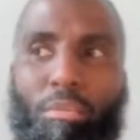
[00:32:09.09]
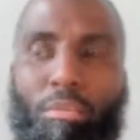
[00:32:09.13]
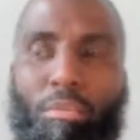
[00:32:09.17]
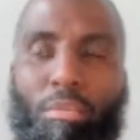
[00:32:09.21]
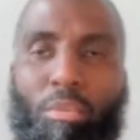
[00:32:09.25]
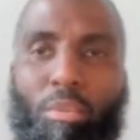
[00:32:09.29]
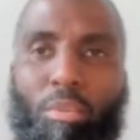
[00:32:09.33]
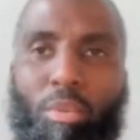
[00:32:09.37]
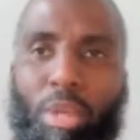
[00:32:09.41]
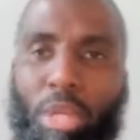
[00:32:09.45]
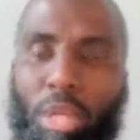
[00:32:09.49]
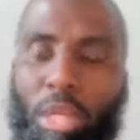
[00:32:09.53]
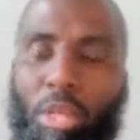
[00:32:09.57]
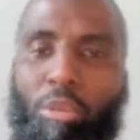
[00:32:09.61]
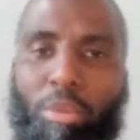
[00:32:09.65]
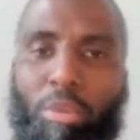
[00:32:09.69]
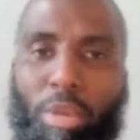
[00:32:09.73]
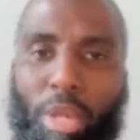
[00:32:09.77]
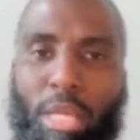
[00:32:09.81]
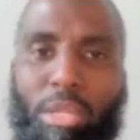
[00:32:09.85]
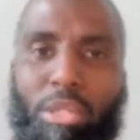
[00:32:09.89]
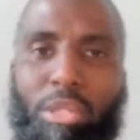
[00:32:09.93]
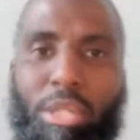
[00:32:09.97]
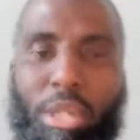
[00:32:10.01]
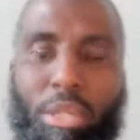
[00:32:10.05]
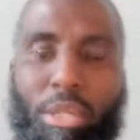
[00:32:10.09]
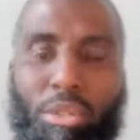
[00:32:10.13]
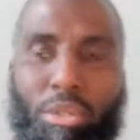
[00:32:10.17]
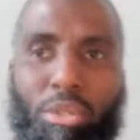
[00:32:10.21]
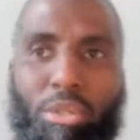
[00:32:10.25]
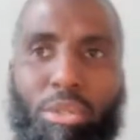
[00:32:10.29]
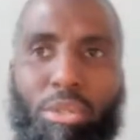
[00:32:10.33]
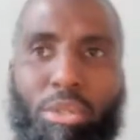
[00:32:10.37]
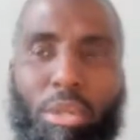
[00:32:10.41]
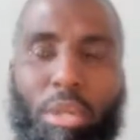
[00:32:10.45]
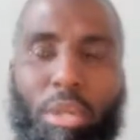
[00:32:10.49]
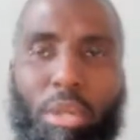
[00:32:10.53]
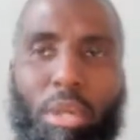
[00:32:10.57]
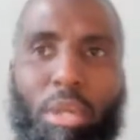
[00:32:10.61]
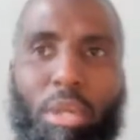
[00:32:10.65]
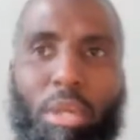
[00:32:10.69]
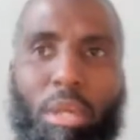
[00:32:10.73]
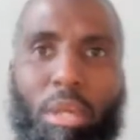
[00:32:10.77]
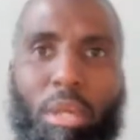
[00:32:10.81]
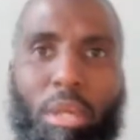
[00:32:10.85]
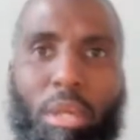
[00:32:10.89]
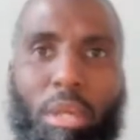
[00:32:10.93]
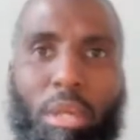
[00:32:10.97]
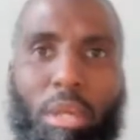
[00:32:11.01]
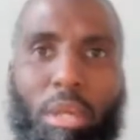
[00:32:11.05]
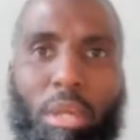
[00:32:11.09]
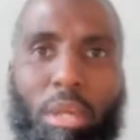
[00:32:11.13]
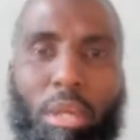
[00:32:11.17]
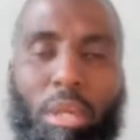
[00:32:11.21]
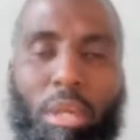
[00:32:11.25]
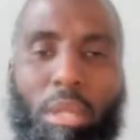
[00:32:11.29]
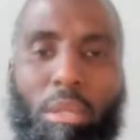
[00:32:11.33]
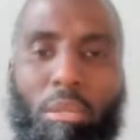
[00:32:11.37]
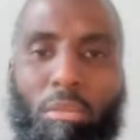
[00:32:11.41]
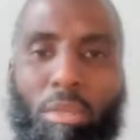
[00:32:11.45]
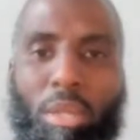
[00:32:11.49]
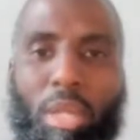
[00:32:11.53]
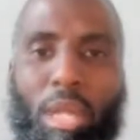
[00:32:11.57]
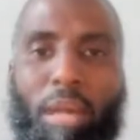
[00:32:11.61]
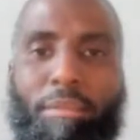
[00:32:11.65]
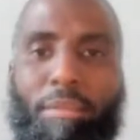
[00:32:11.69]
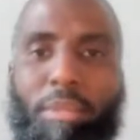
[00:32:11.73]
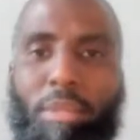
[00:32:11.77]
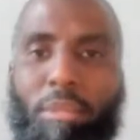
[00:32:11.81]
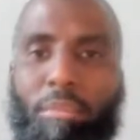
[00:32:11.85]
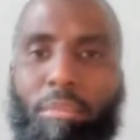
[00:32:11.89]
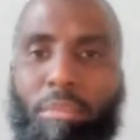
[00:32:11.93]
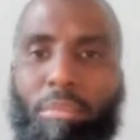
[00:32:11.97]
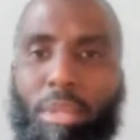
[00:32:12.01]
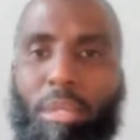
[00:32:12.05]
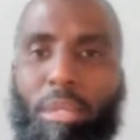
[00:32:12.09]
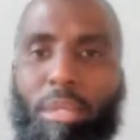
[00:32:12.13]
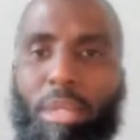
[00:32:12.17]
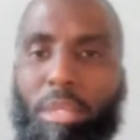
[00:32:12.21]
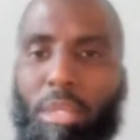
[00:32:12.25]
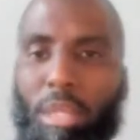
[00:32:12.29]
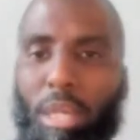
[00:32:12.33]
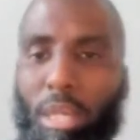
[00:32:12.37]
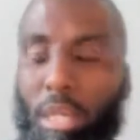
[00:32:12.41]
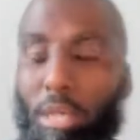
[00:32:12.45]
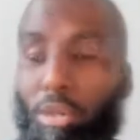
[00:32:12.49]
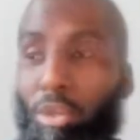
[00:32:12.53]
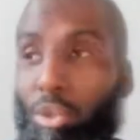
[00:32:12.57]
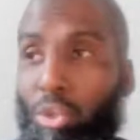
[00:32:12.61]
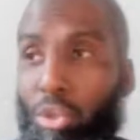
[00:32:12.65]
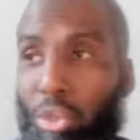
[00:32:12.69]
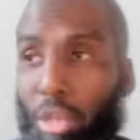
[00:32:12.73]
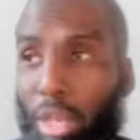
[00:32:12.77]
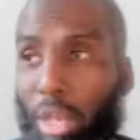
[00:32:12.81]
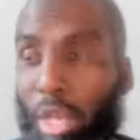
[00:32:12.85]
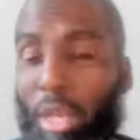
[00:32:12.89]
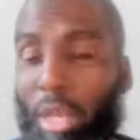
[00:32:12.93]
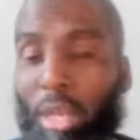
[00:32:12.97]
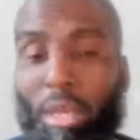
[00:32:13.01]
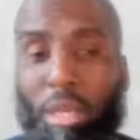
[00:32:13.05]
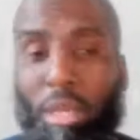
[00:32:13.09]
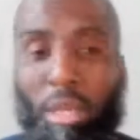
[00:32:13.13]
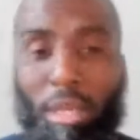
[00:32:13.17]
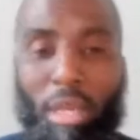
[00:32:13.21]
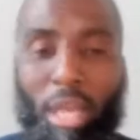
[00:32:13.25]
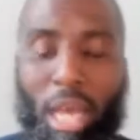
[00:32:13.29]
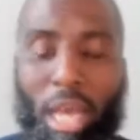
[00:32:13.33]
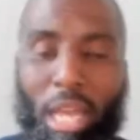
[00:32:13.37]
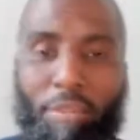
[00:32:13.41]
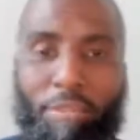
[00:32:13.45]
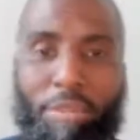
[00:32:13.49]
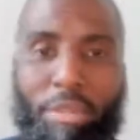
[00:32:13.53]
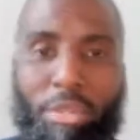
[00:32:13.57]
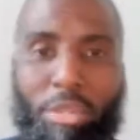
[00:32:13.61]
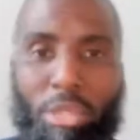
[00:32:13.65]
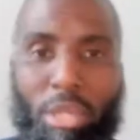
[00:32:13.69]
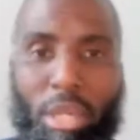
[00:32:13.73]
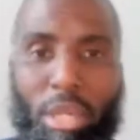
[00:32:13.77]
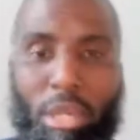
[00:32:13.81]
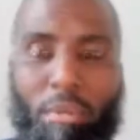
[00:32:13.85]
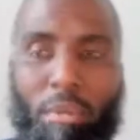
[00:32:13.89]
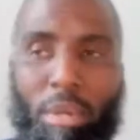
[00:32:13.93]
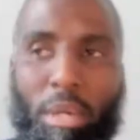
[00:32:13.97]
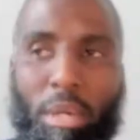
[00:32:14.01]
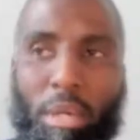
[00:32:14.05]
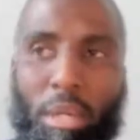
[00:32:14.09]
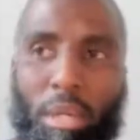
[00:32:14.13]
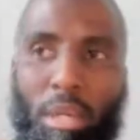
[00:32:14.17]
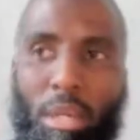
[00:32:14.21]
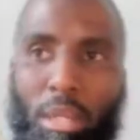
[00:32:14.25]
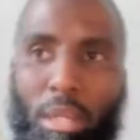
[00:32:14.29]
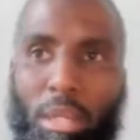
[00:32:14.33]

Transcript: when he creates us and we have the ability to understand life, etc.,